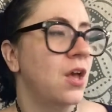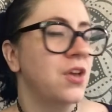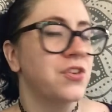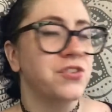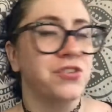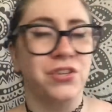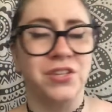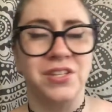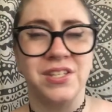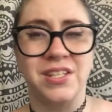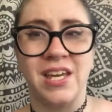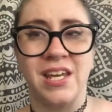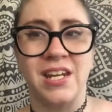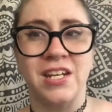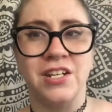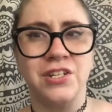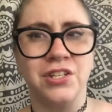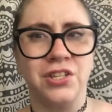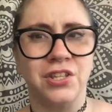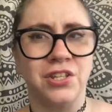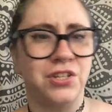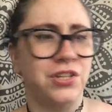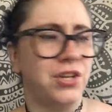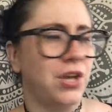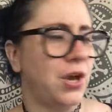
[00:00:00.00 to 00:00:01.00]
So let's get
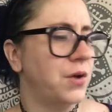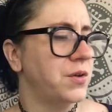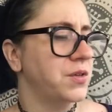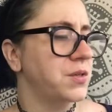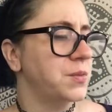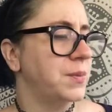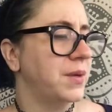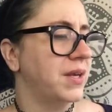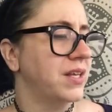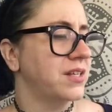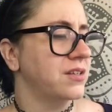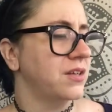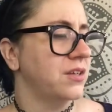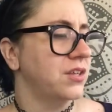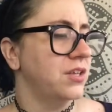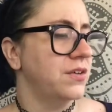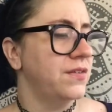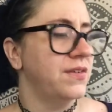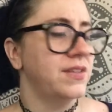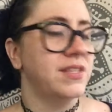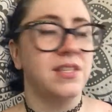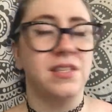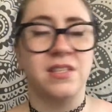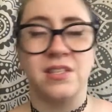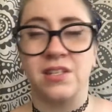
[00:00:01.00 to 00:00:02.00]
into the notes because although
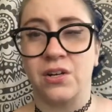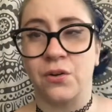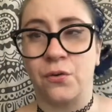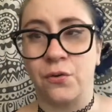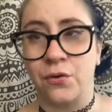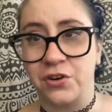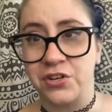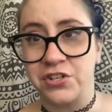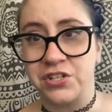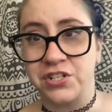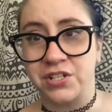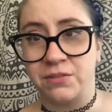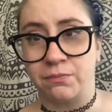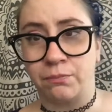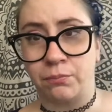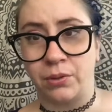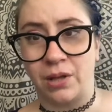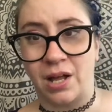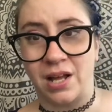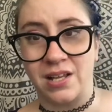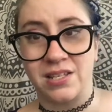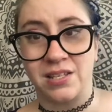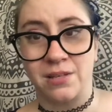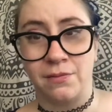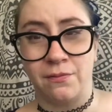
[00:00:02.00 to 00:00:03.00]
this is an orange
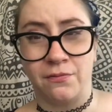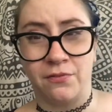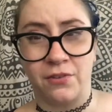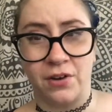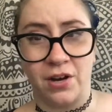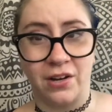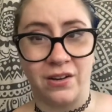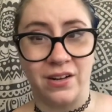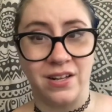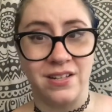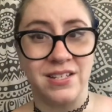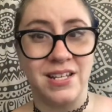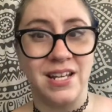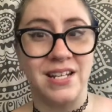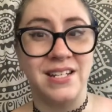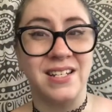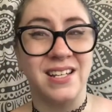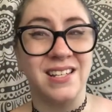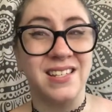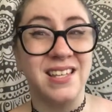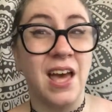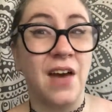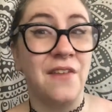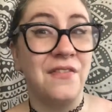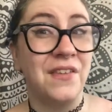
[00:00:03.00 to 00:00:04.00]
blossom fragrance, it
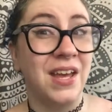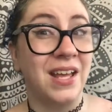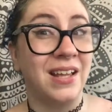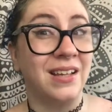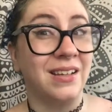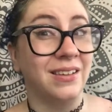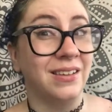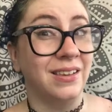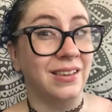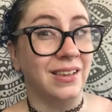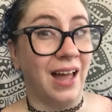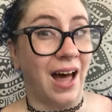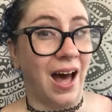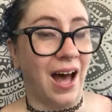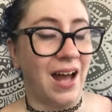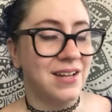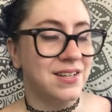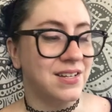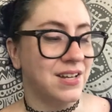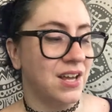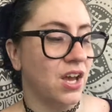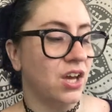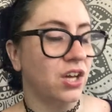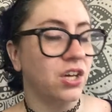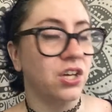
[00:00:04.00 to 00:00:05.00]
does have a
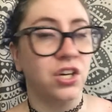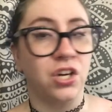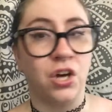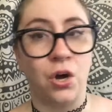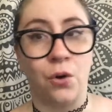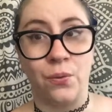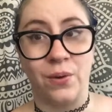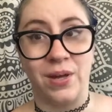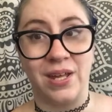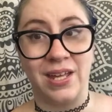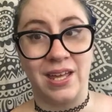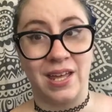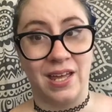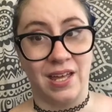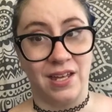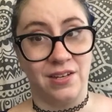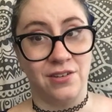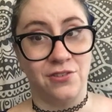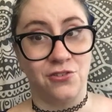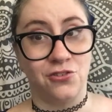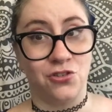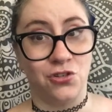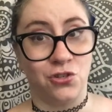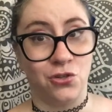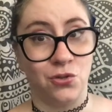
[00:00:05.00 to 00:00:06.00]
lot going
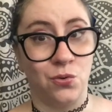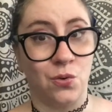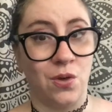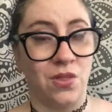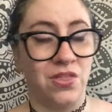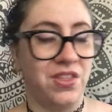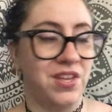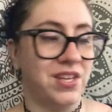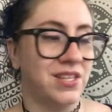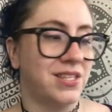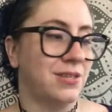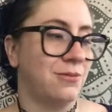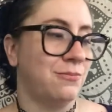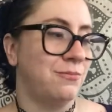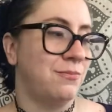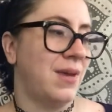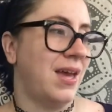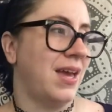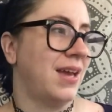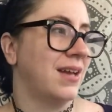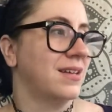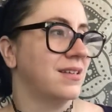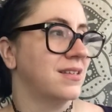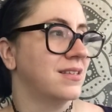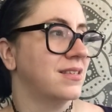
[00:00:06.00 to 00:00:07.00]
into this
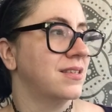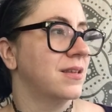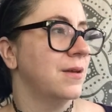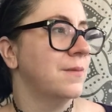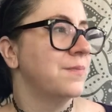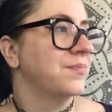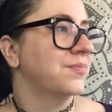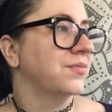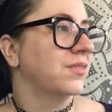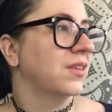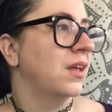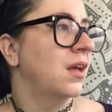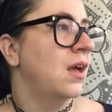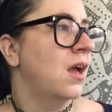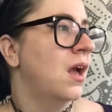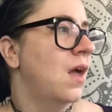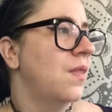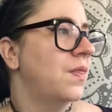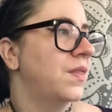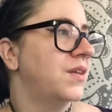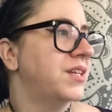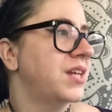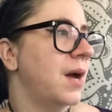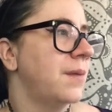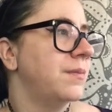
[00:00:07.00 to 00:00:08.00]
mix.
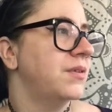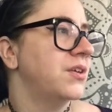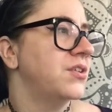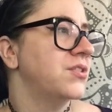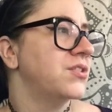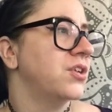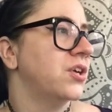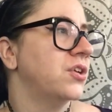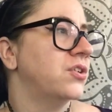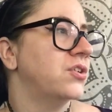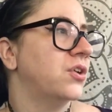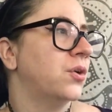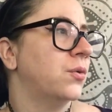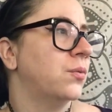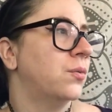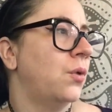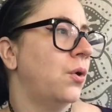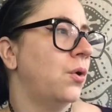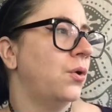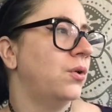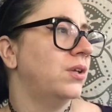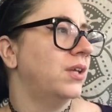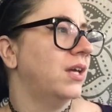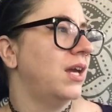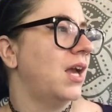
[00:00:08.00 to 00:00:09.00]
The top notes are
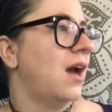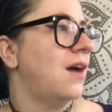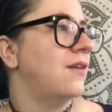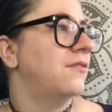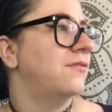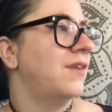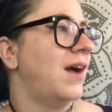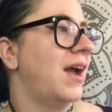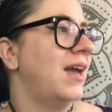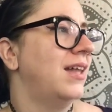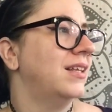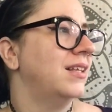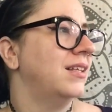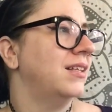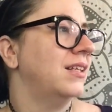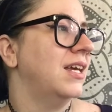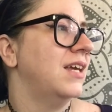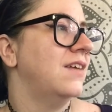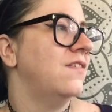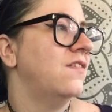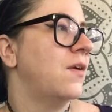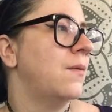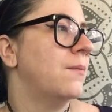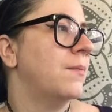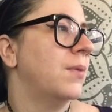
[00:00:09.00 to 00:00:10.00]
neroli, a violet
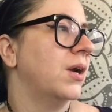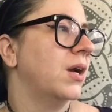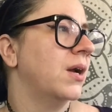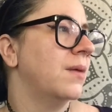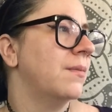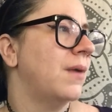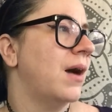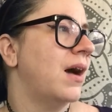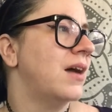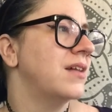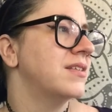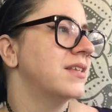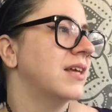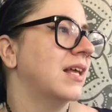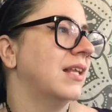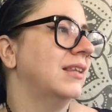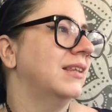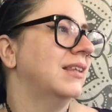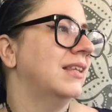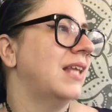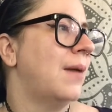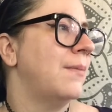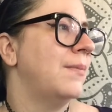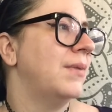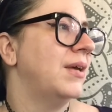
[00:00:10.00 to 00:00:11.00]
leaf, bergamot,
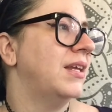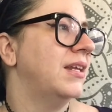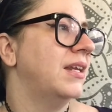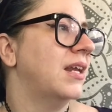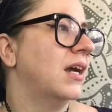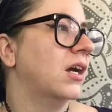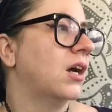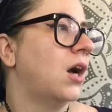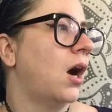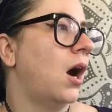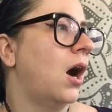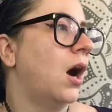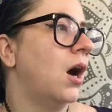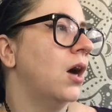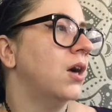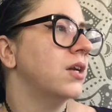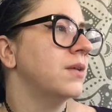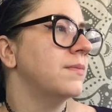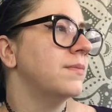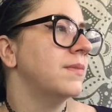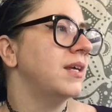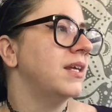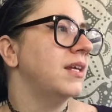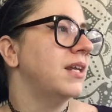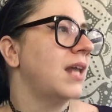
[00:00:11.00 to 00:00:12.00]
lemon,
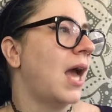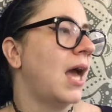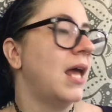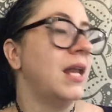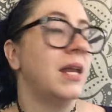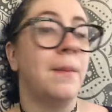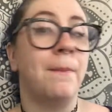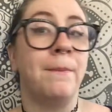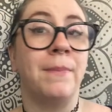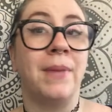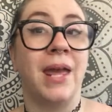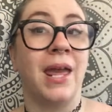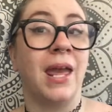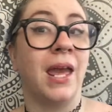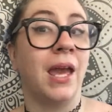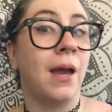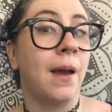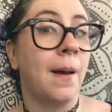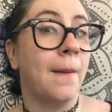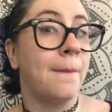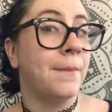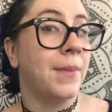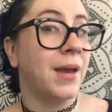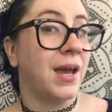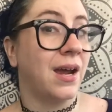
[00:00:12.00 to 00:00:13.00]
cardamom, and
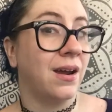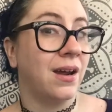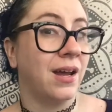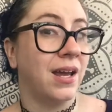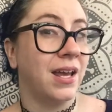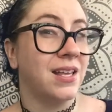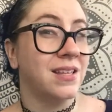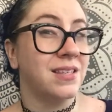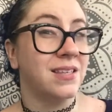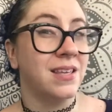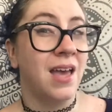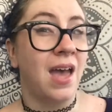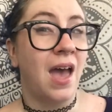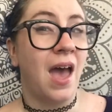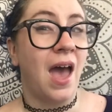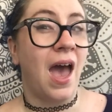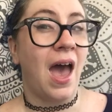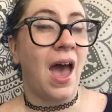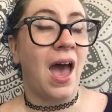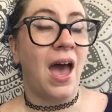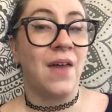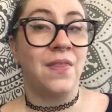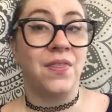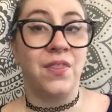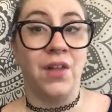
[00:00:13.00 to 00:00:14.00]
pink berries.
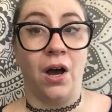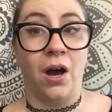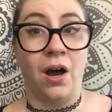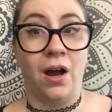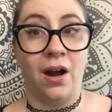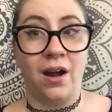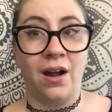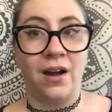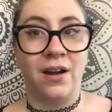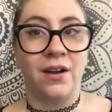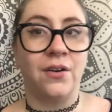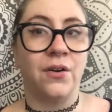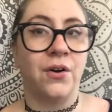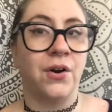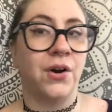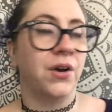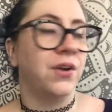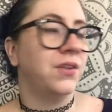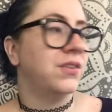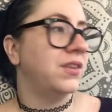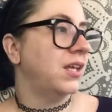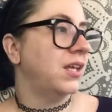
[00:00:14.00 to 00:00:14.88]
At the heart or